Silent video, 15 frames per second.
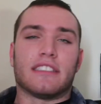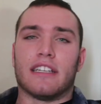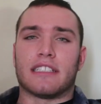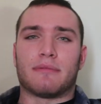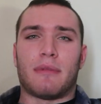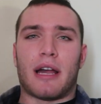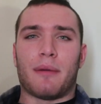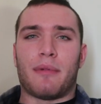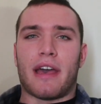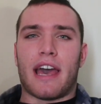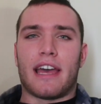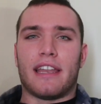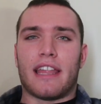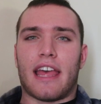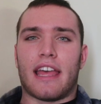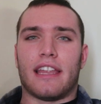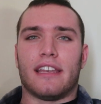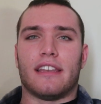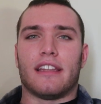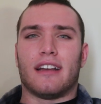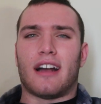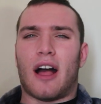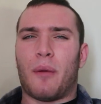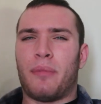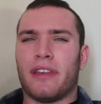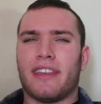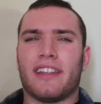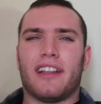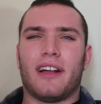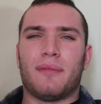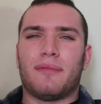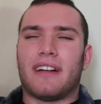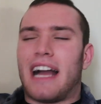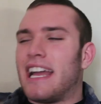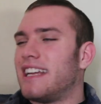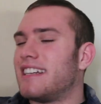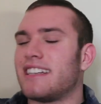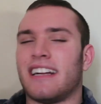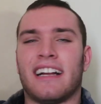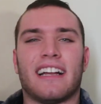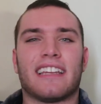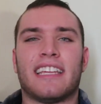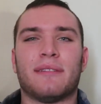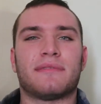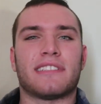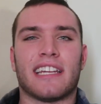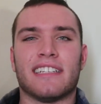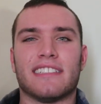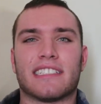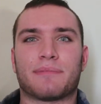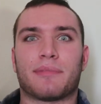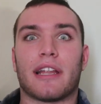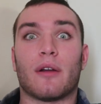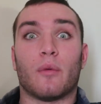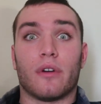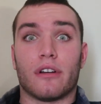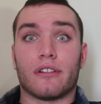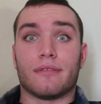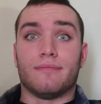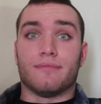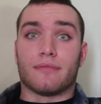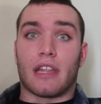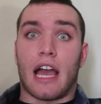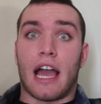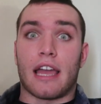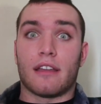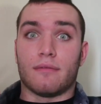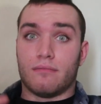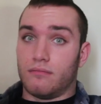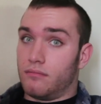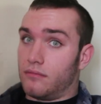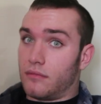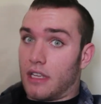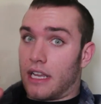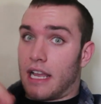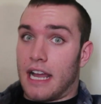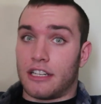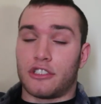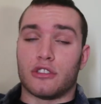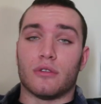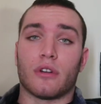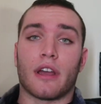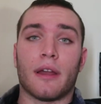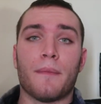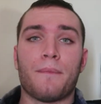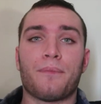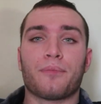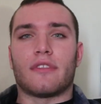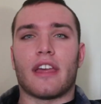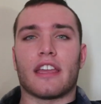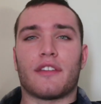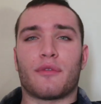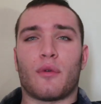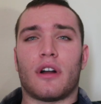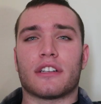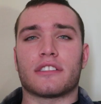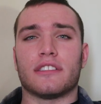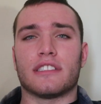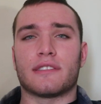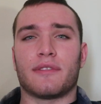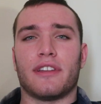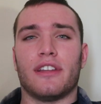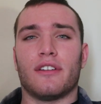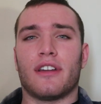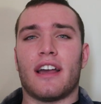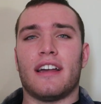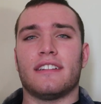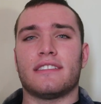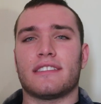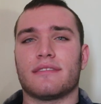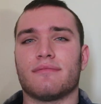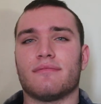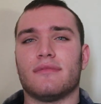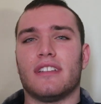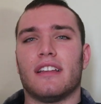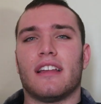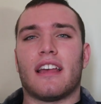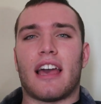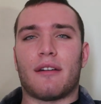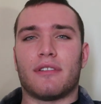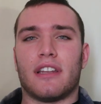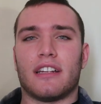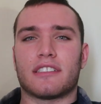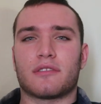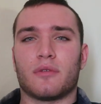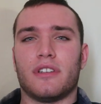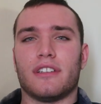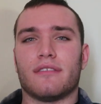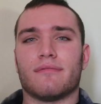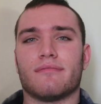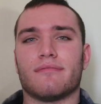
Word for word: that's my bad, and I'll pick it up. I keep saying this, but I will. I got you, okay? Thank you for watching this video, guys. Have a nice week.